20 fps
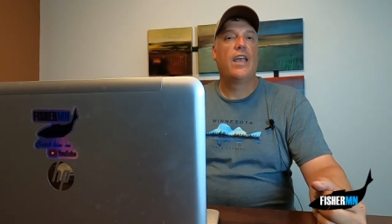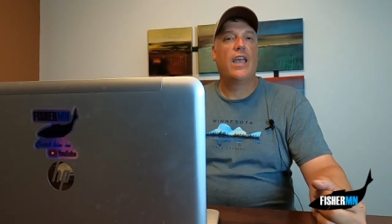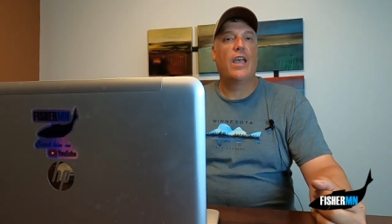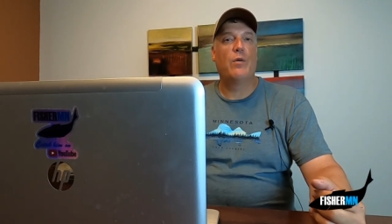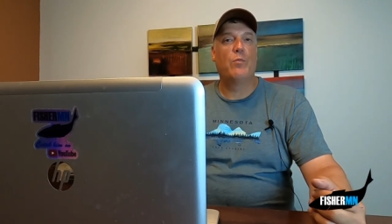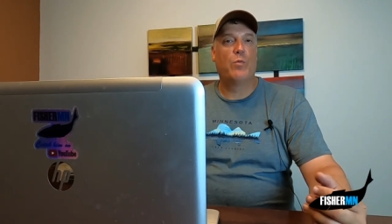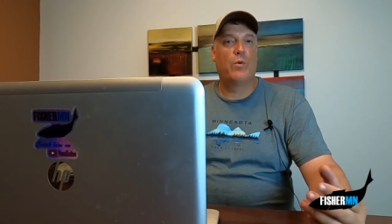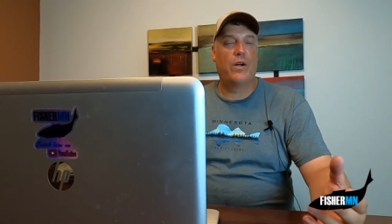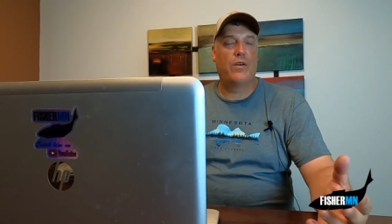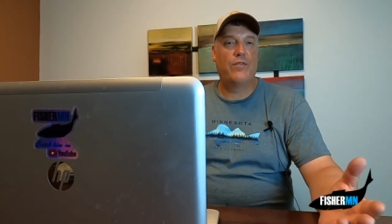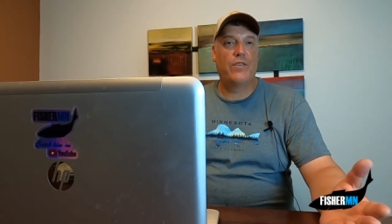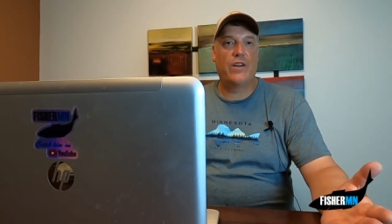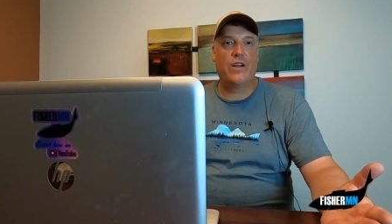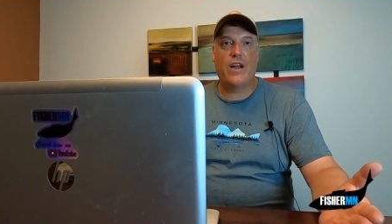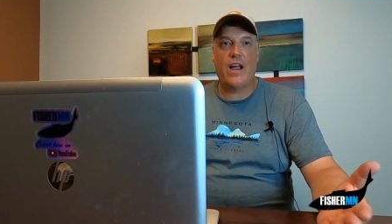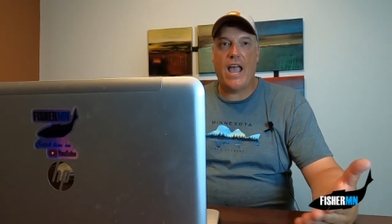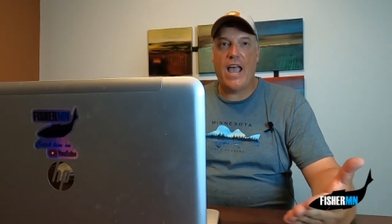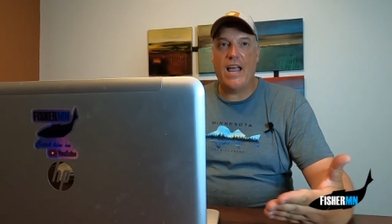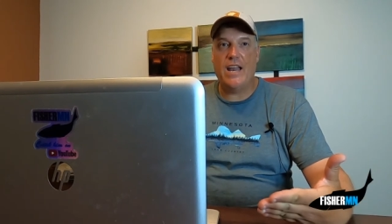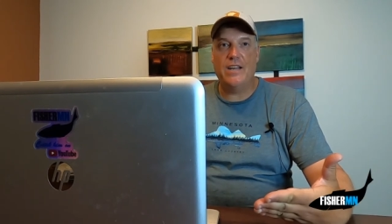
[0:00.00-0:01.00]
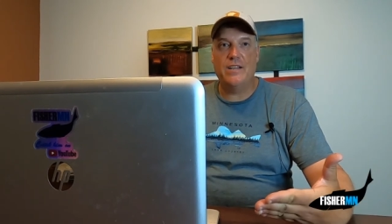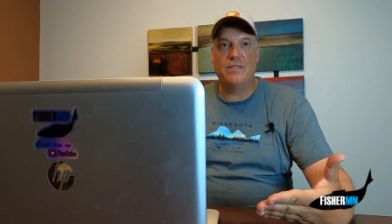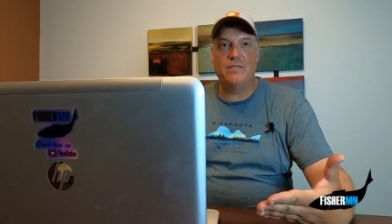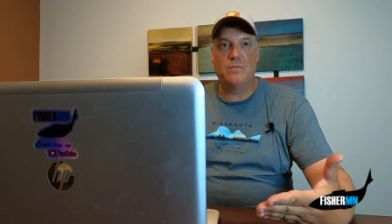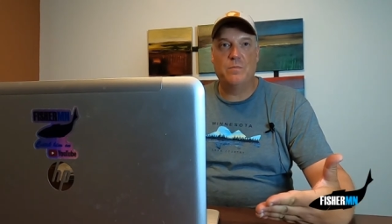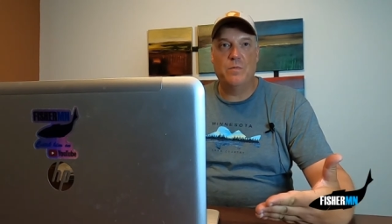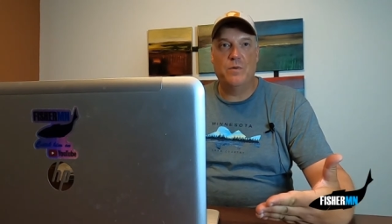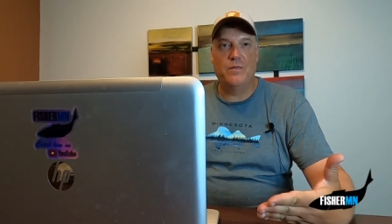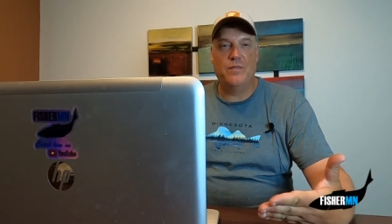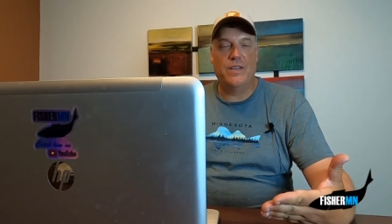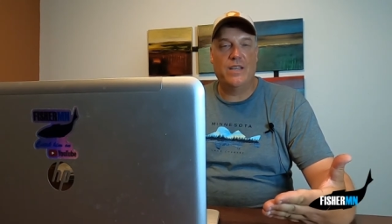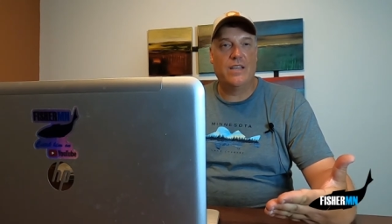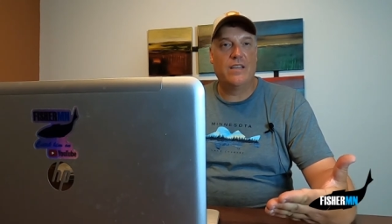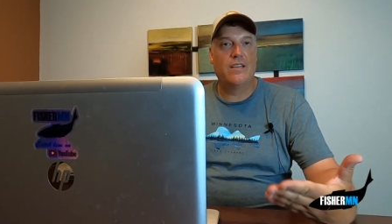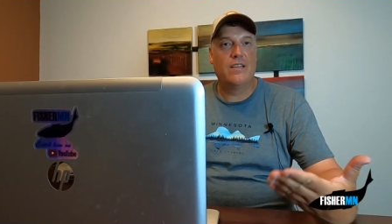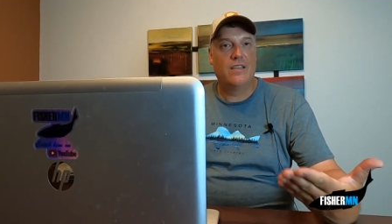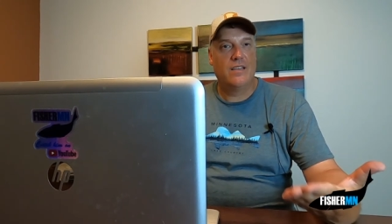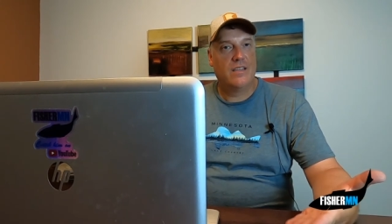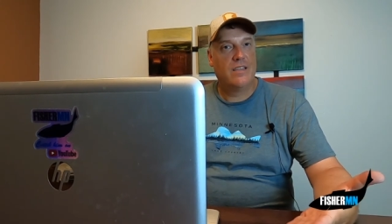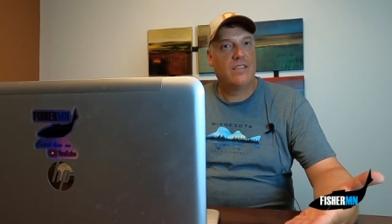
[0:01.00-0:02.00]
and wherever your head is moving,
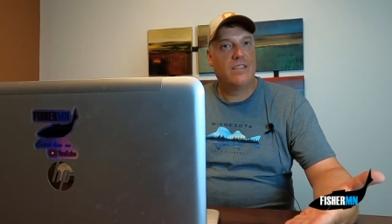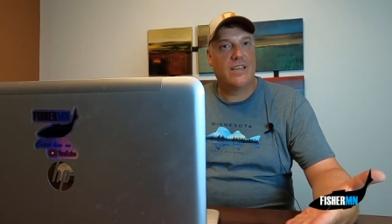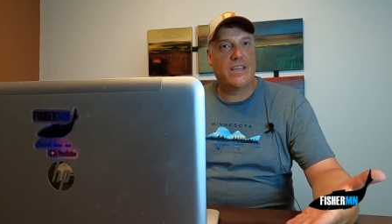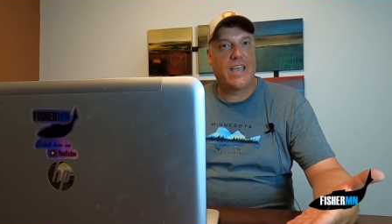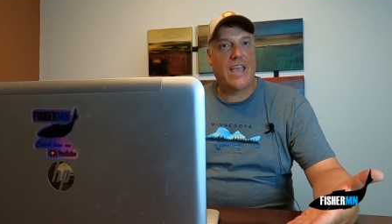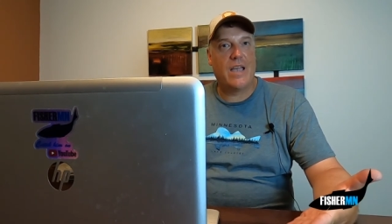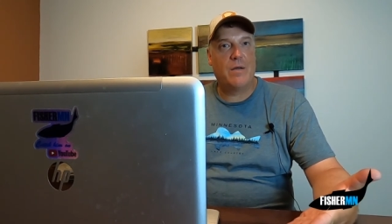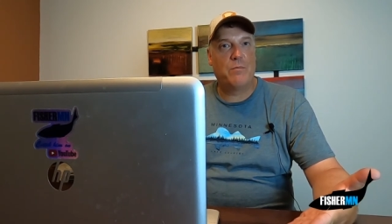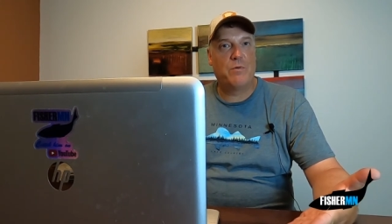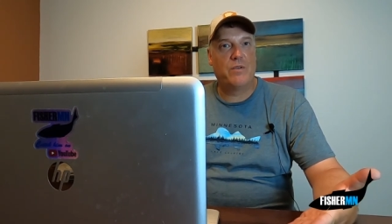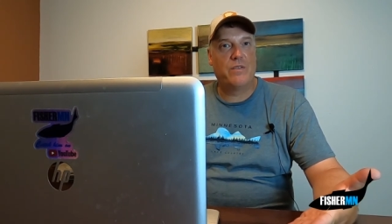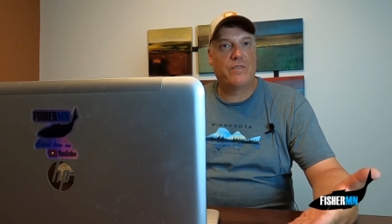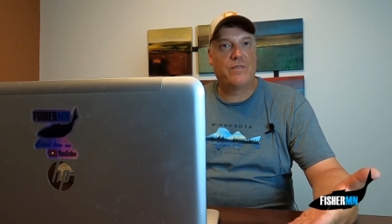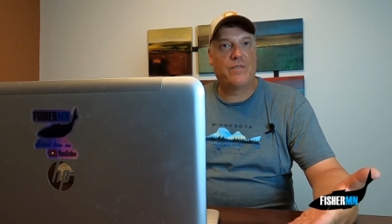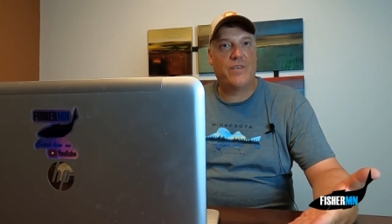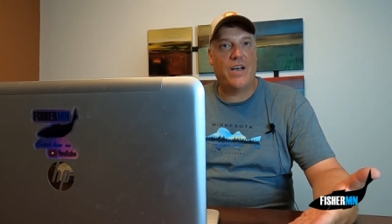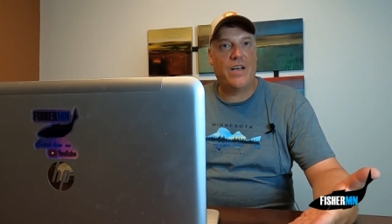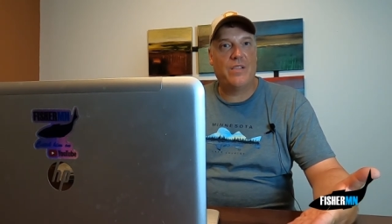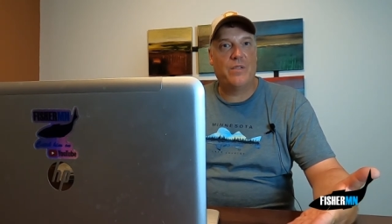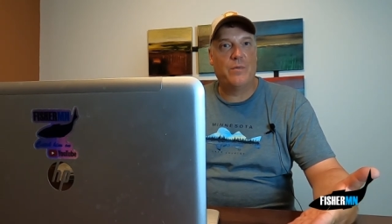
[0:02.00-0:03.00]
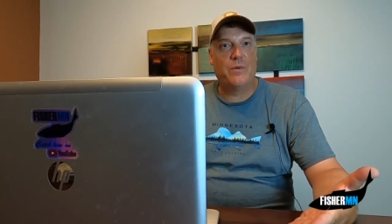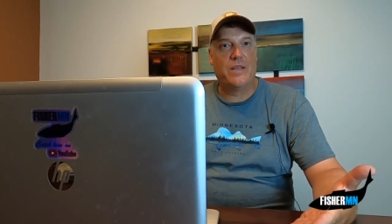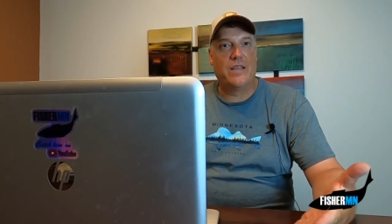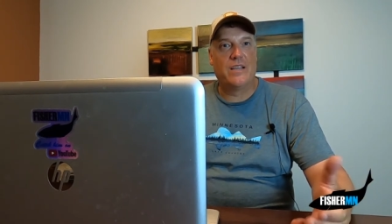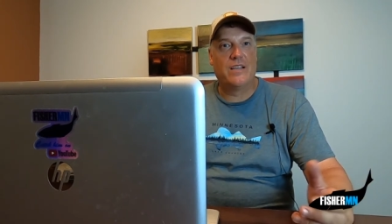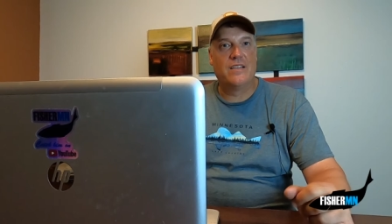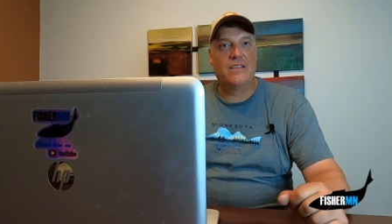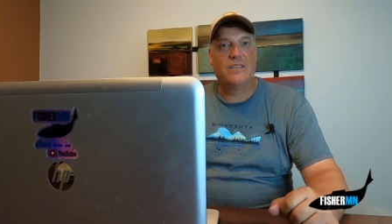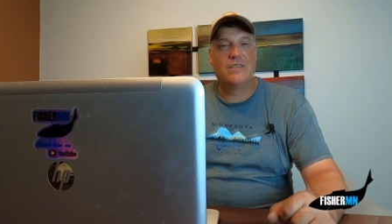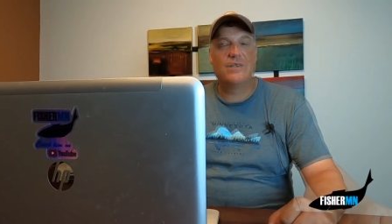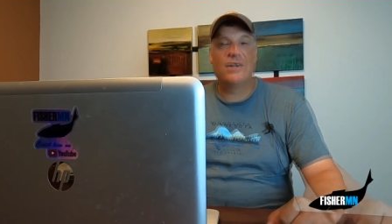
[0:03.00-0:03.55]
the camera is following.